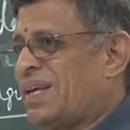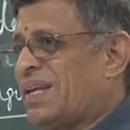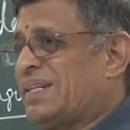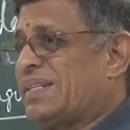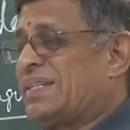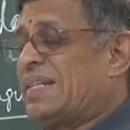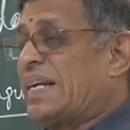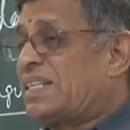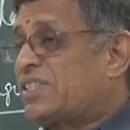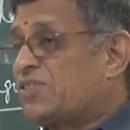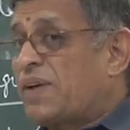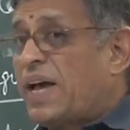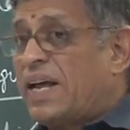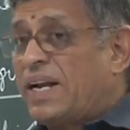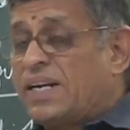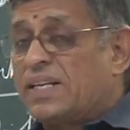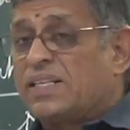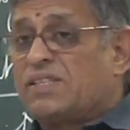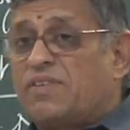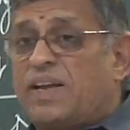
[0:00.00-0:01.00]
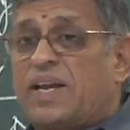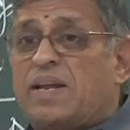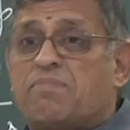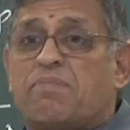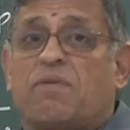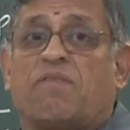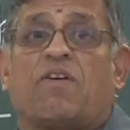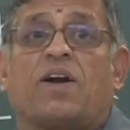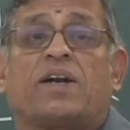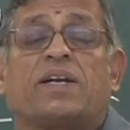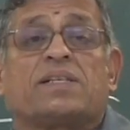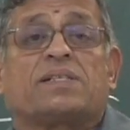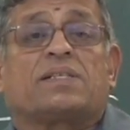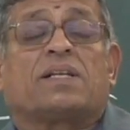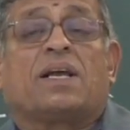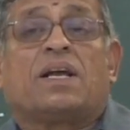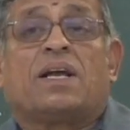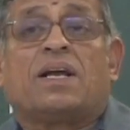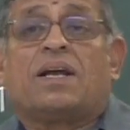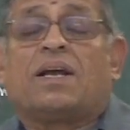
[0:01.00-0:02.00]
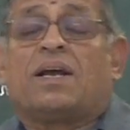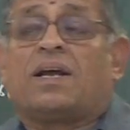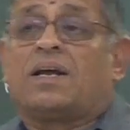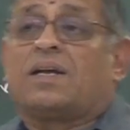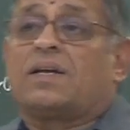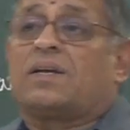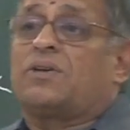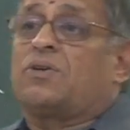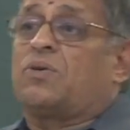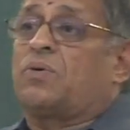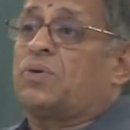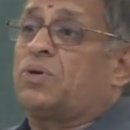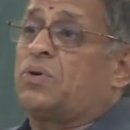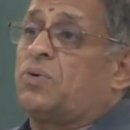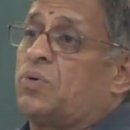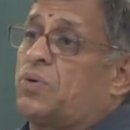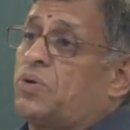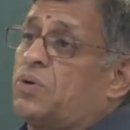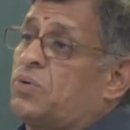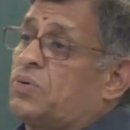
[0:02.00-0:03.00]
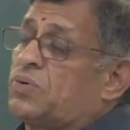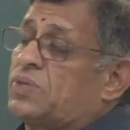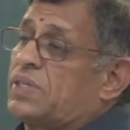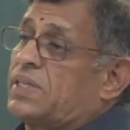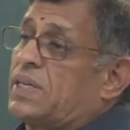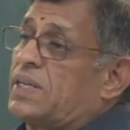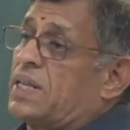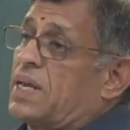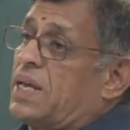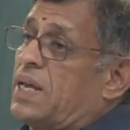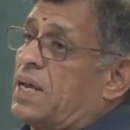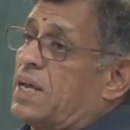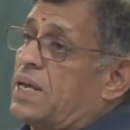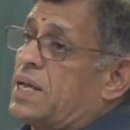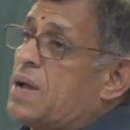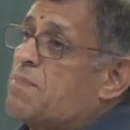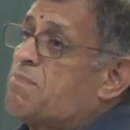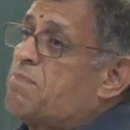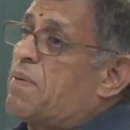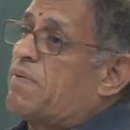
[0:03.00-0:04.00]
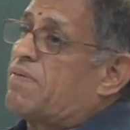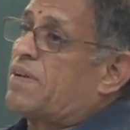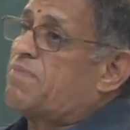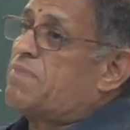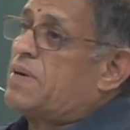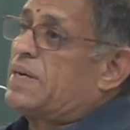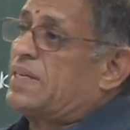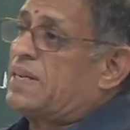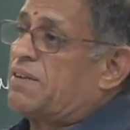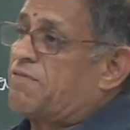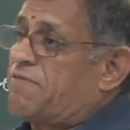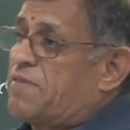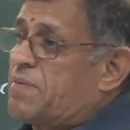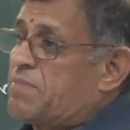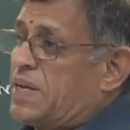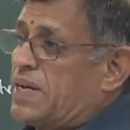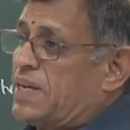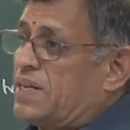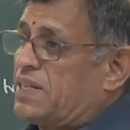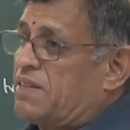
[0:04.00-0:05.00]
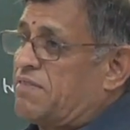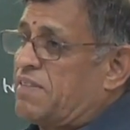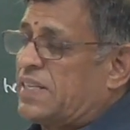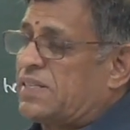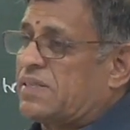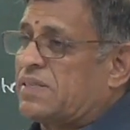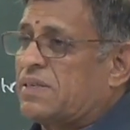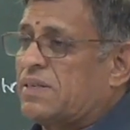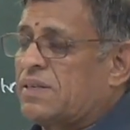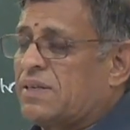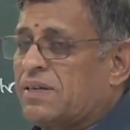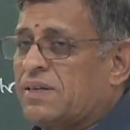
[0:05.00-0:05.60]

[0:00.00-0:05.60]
That is where it is very important. What is, you see the empowerment of women in the West,